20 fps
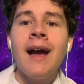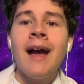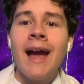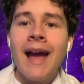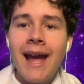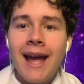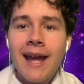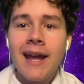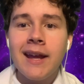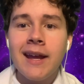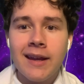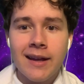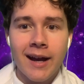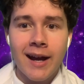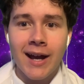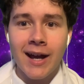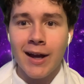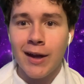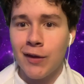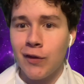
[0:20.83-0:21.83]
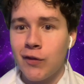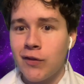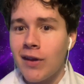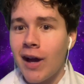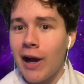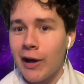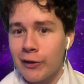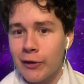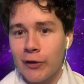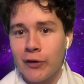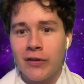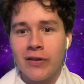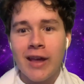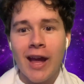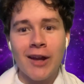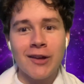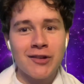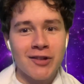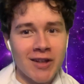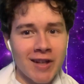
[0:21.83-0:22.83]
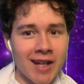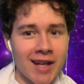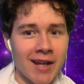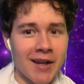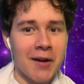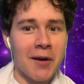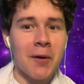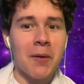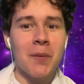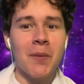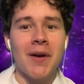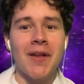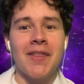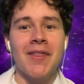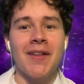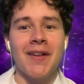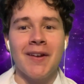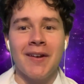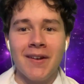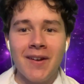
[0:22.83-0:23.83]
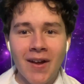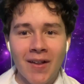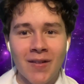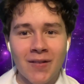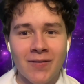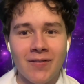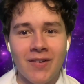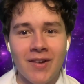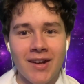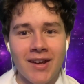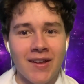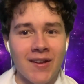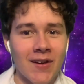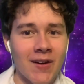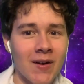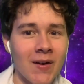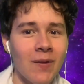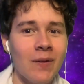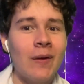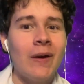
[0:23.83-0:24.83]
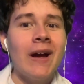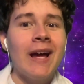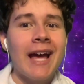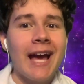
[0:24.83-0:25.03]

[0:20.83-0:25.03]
Hey guys, Dr. Sketchy here with another video,